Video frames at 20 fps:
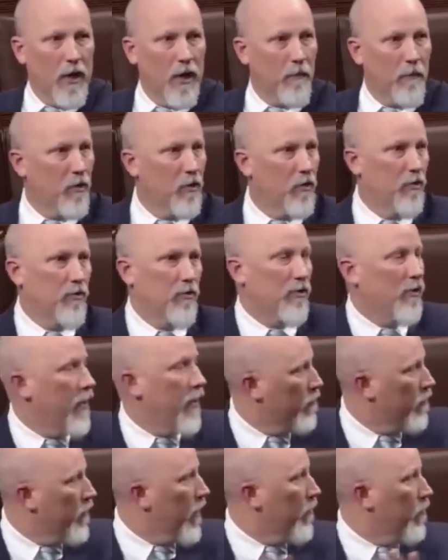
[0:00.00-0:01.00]
and Commerce
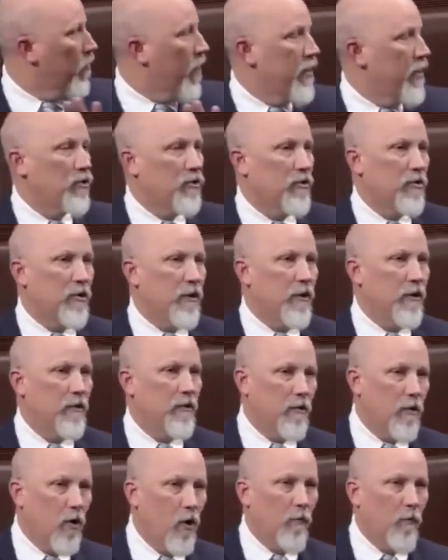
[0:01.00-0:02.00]
and every other agency
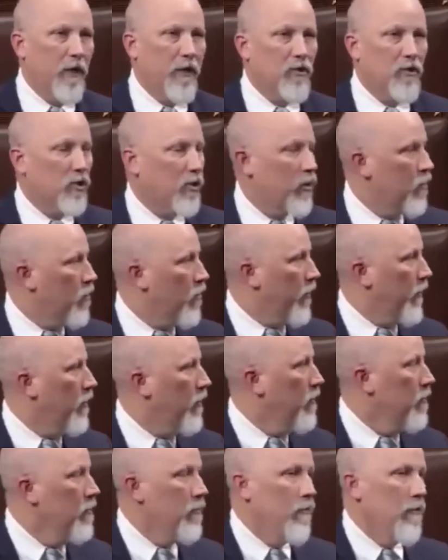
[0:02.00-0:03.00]
and Homeland
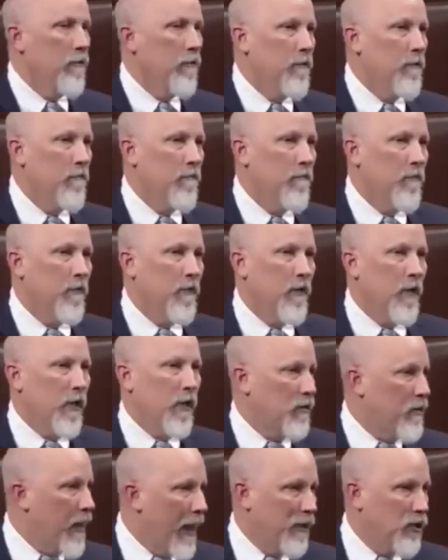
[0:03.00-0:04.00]
Security.
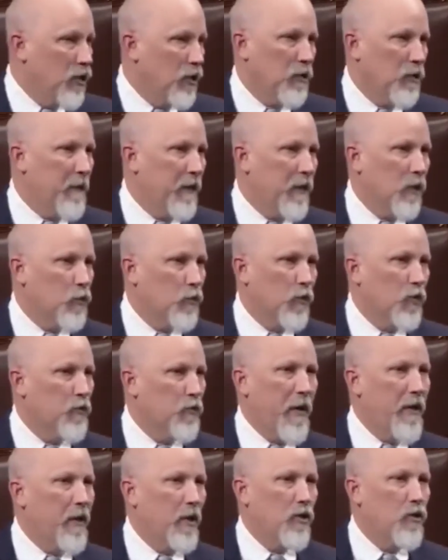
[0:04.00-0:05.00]
It's not just because we're
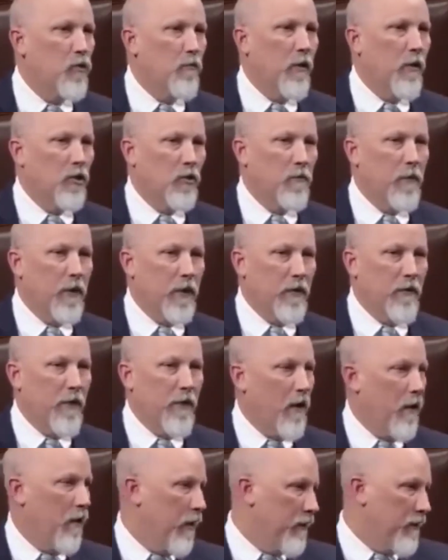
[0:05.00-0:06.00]
spending too much money
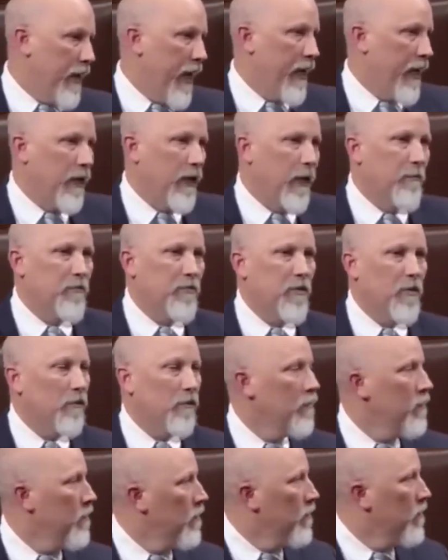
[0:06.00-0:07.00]
there and it's adding up
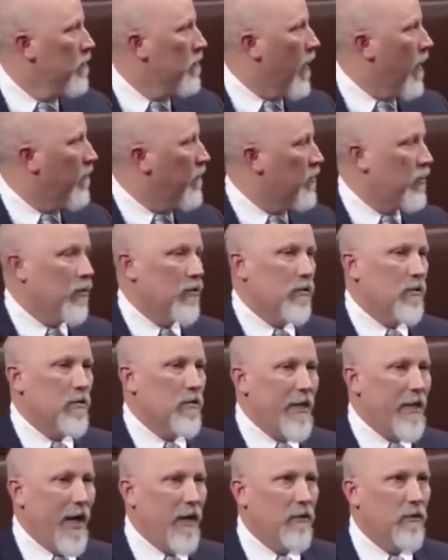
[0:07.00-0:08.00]
to deficits
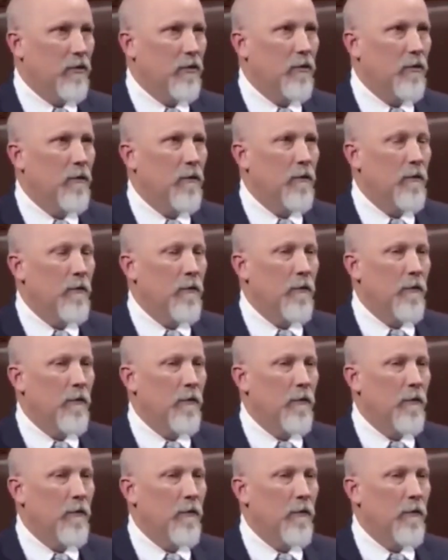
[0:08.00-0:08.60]
and debts.